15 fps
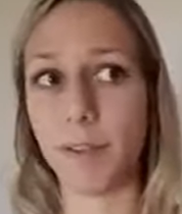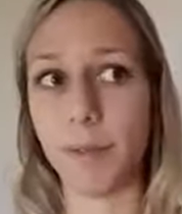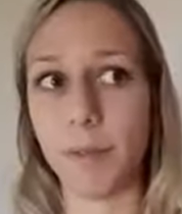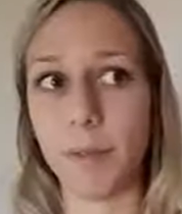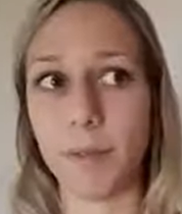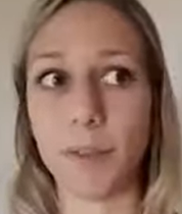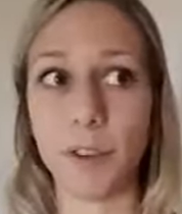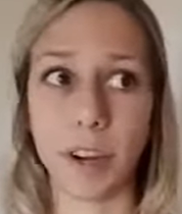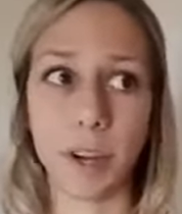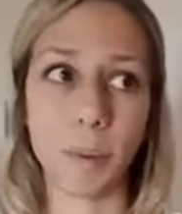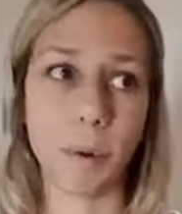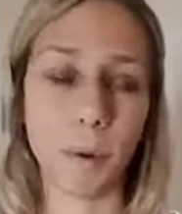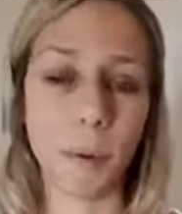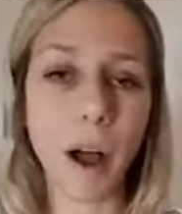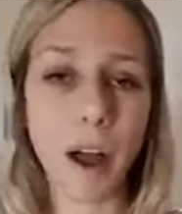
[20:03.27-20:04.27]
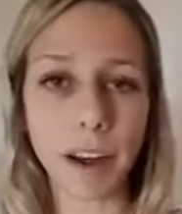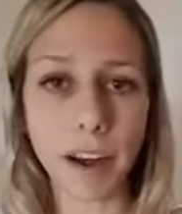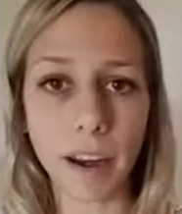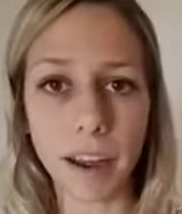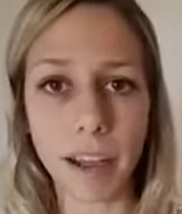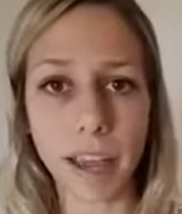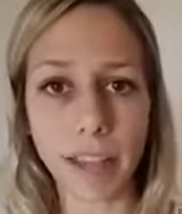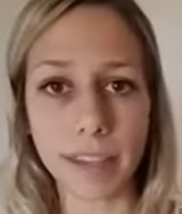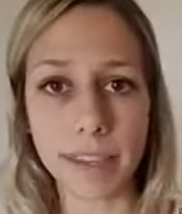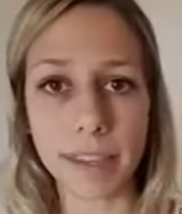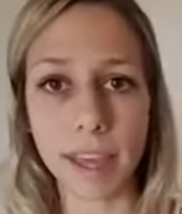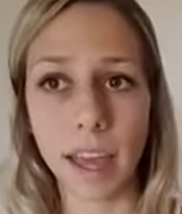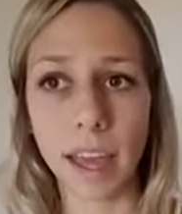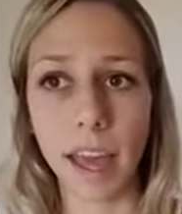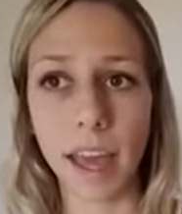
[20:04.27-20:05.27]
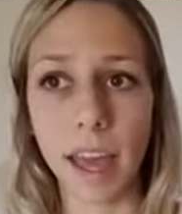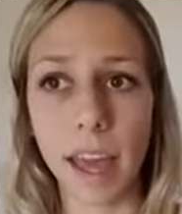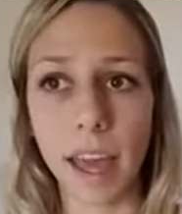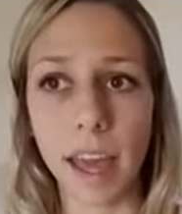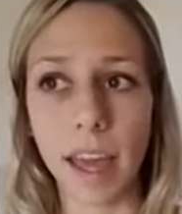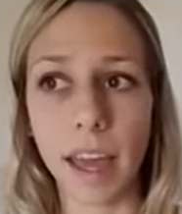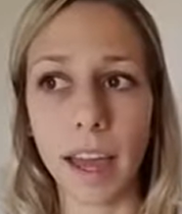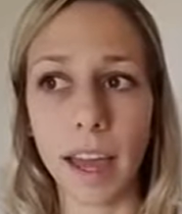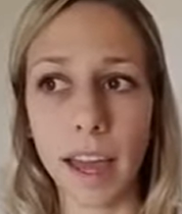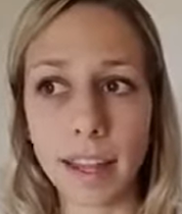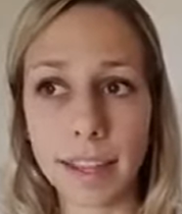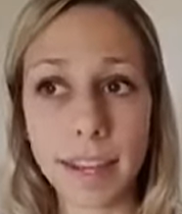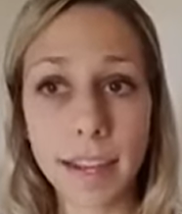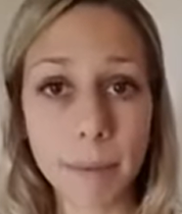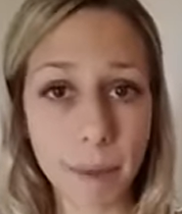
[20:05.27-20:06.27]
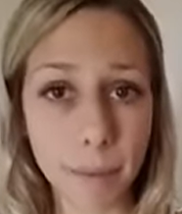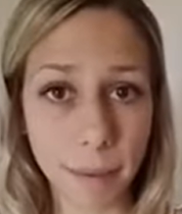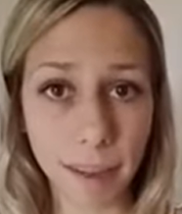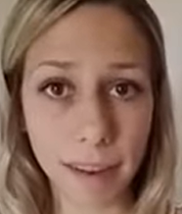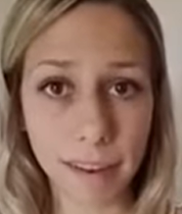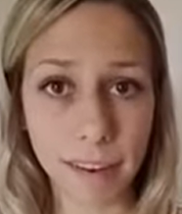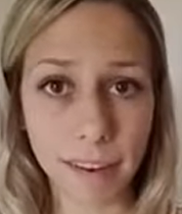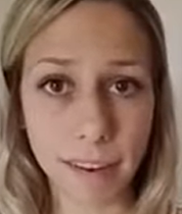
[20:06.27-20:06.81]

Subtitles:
to drink more water. It's a commitment.